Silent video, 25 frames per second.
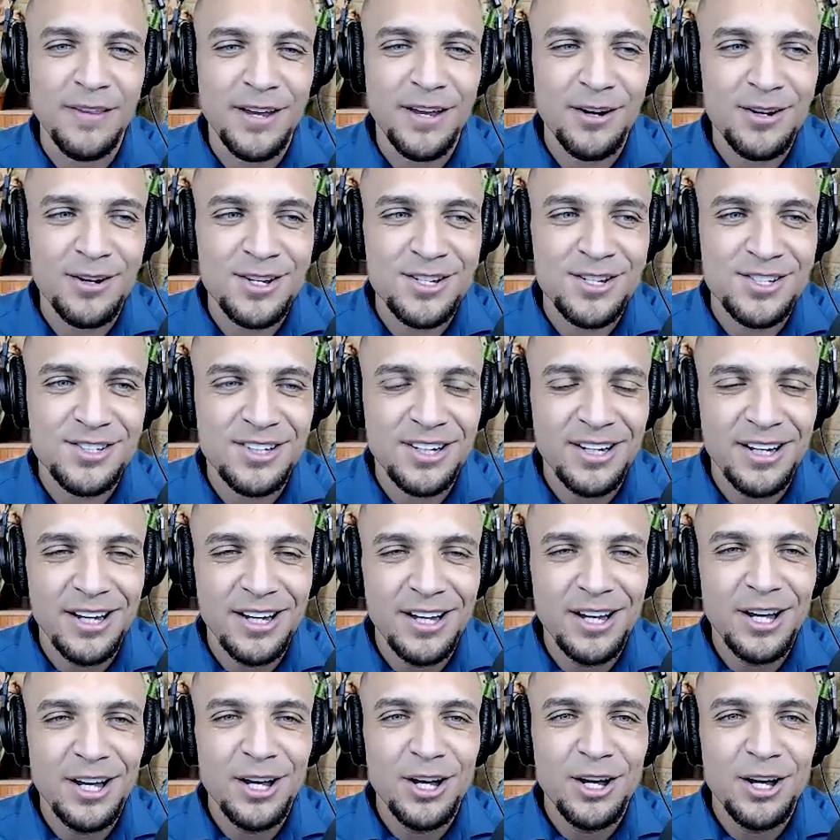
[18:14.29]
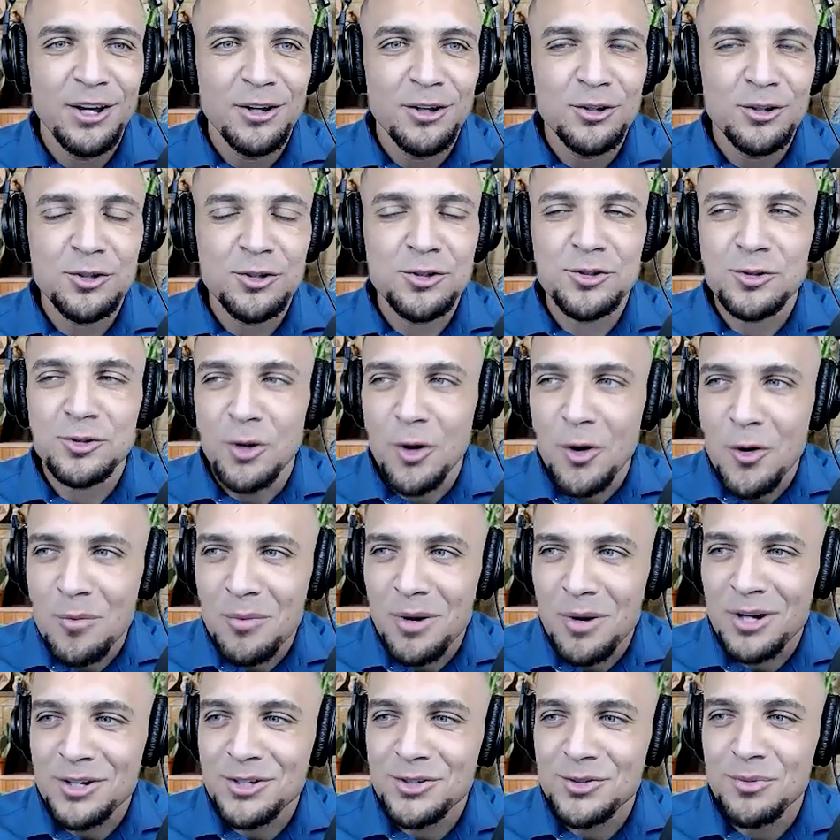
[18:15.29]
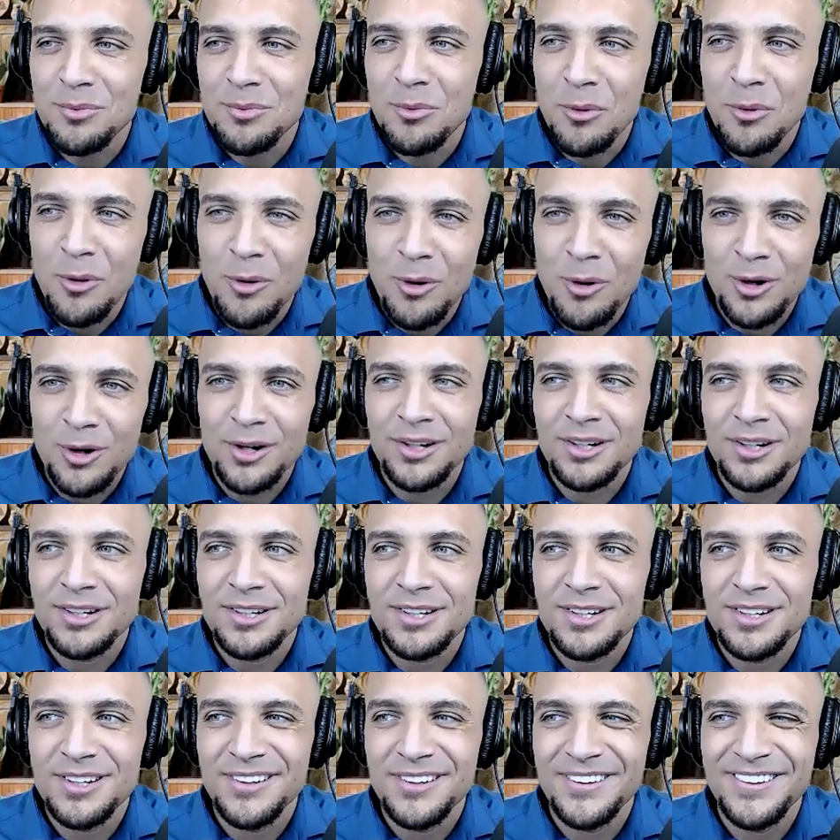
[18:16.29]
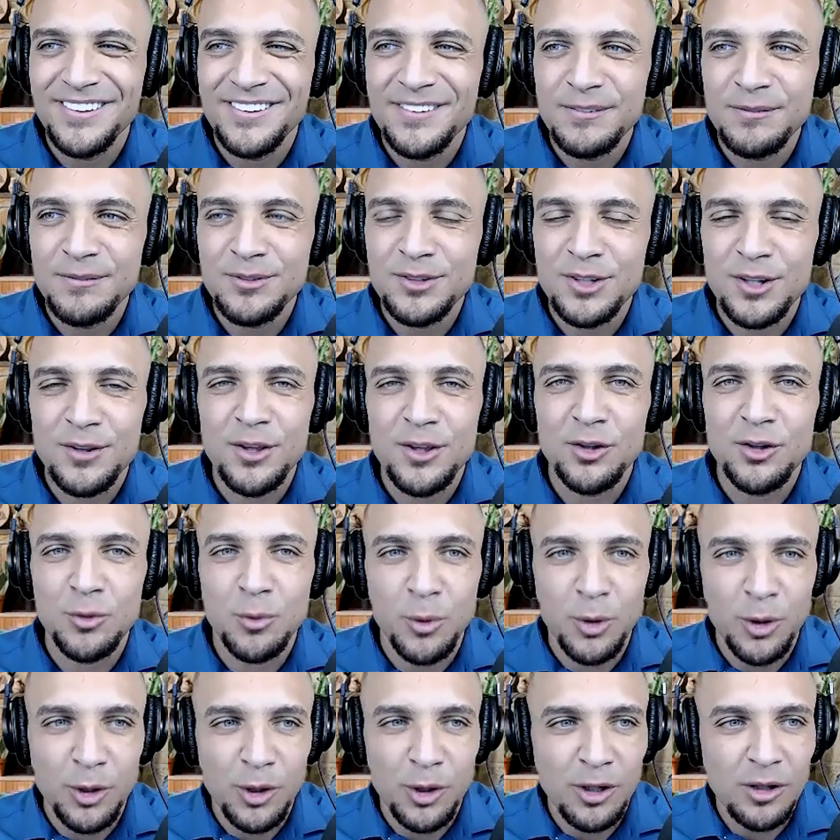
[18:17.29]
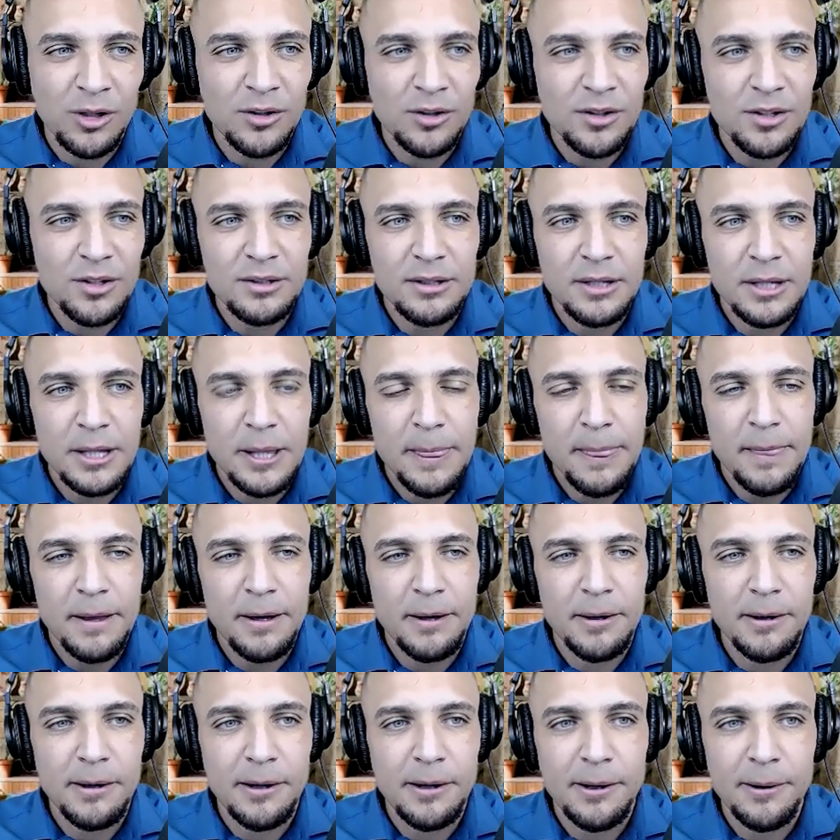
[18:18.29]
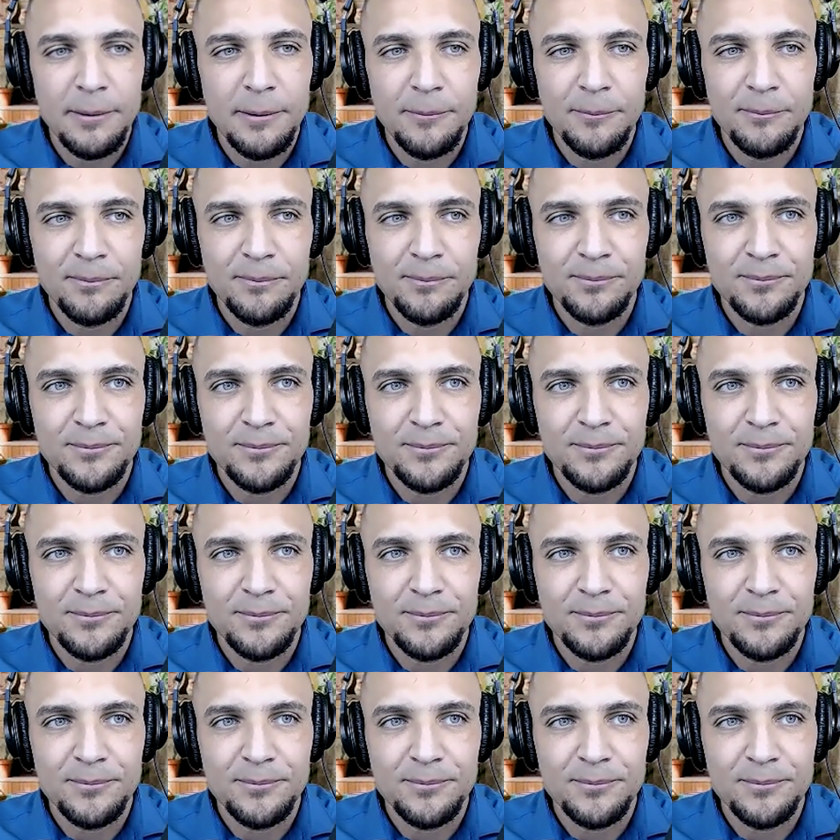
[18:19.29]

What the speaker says: And there is so much more to this world than